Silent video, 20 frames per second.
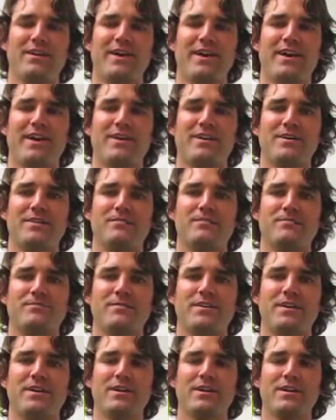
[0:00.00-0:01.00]

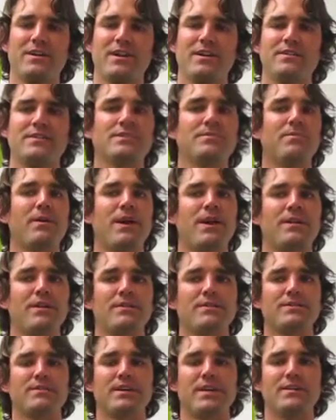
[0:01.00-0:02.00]
In
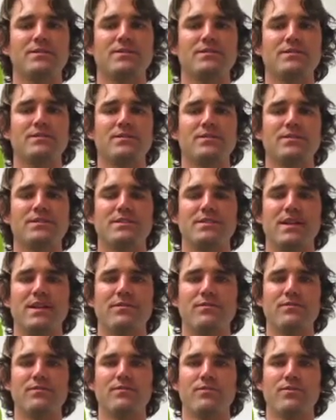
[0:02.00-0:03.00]
Spyder, sizes 2 to
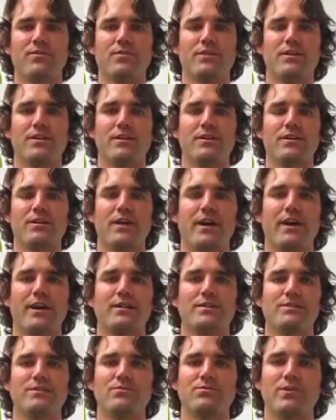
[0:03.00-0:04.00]
7 for the little
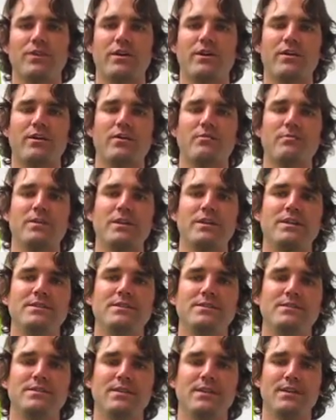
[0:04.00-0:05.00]
guys we call
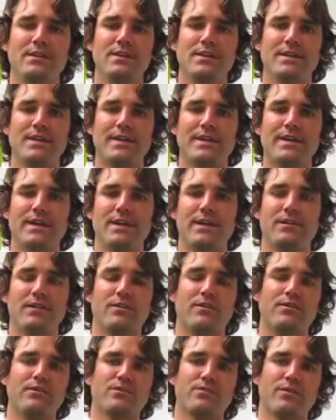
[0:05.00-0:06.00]
minis, and
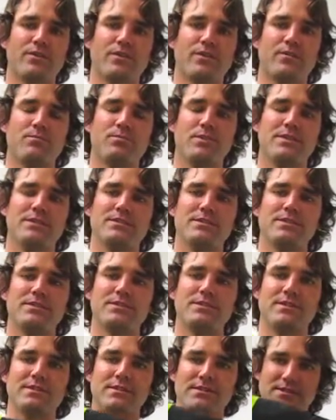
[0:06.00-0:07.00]
girls we call them
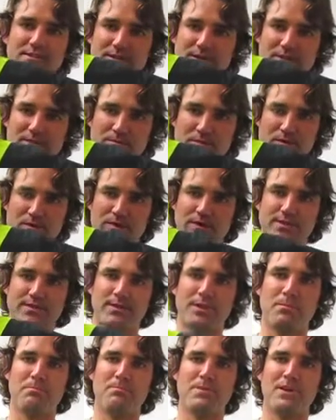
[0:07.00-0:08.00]
bitsies. This is the
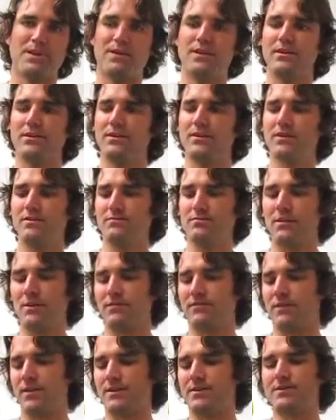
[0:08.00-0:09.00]
boys Mini Big
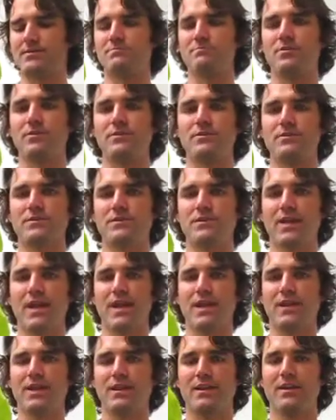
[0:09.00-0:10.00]
Face Bolt
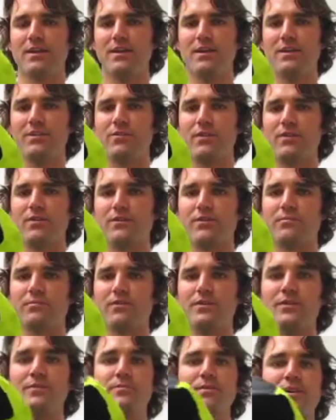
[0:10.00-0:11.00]
Jacket. We call it the
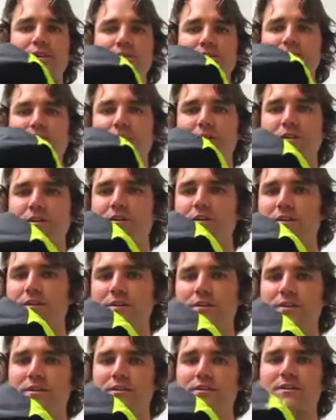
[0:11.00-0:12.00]
Bolt because of the
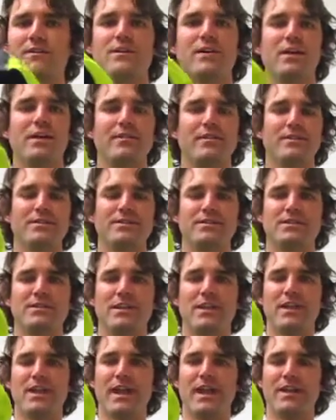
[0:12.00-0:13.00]
obvious
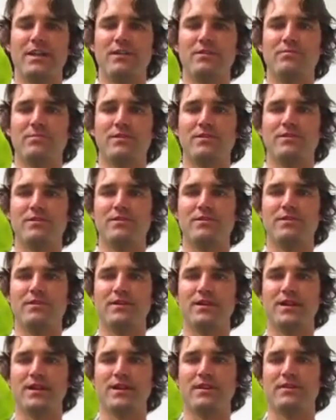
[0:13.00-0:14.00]
lightning bolt
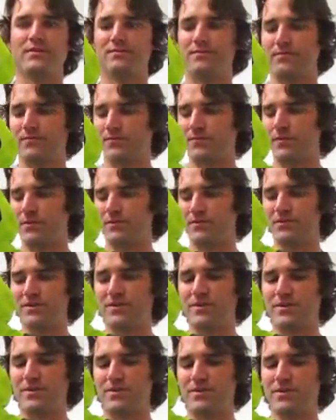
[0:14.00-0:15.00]
feature
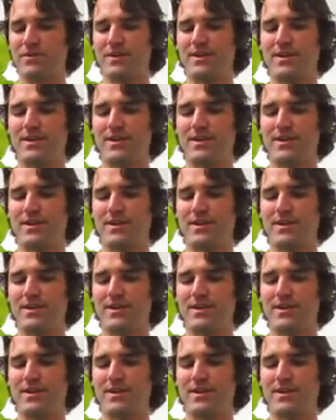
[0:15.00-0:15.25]
here.